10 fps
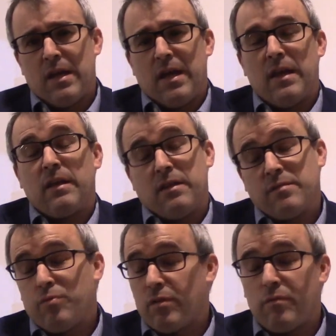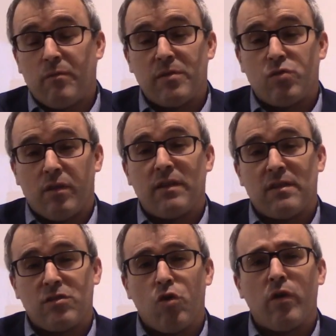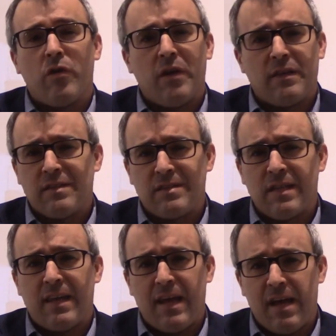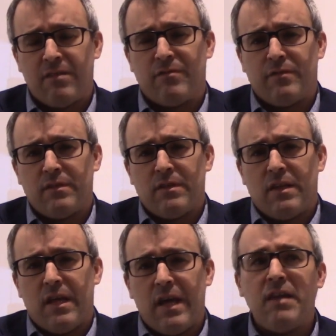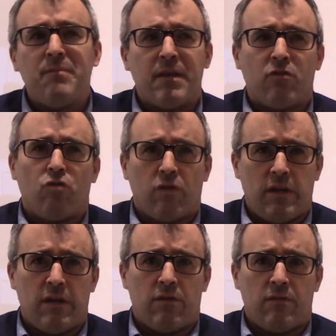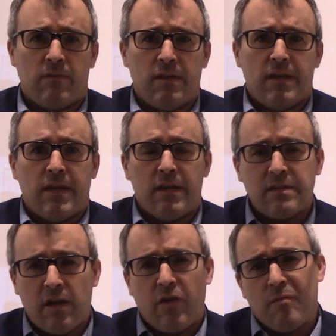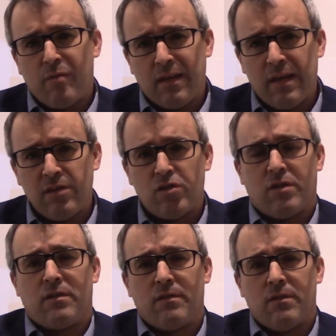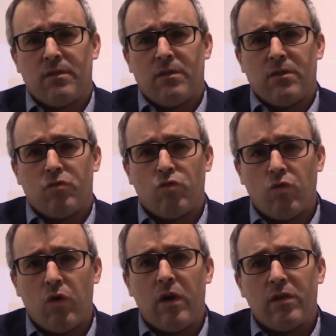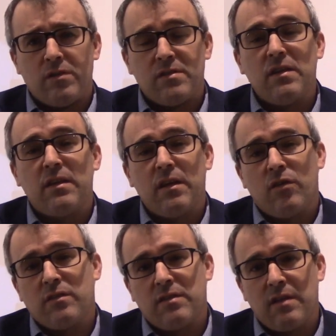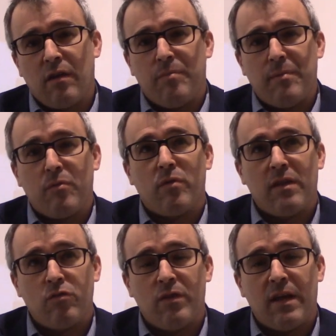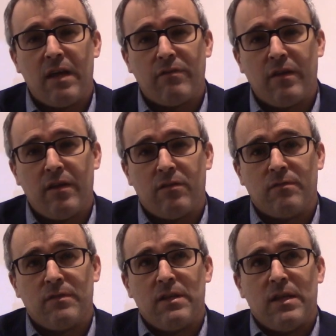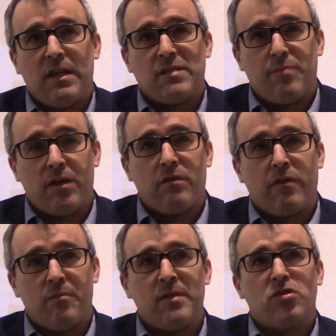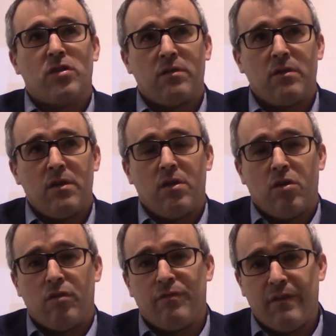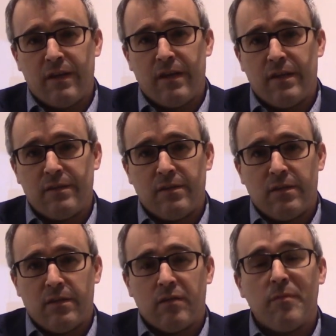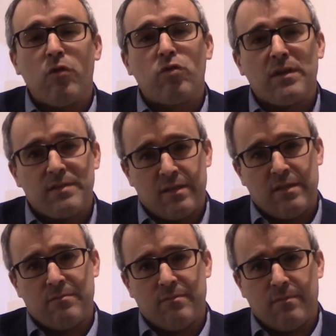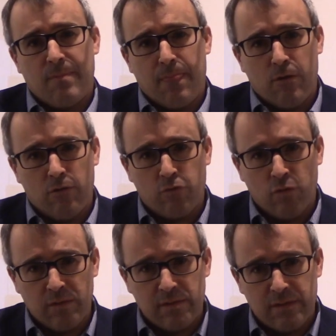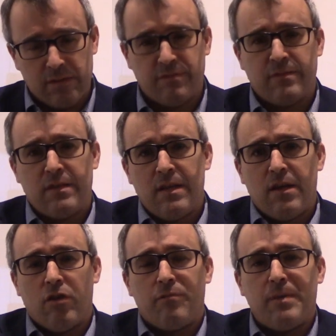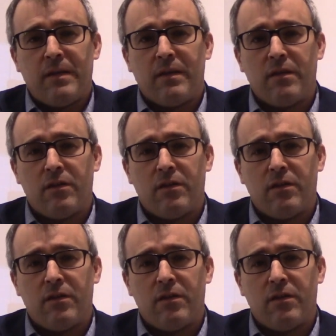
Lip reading: And at this point, when we saw that this whole area does not have any medical care, it is our obligation to go out and seek care and to help people where they do not have care. It's part of our mission of Milut Chasadim, of doing stuff, of being,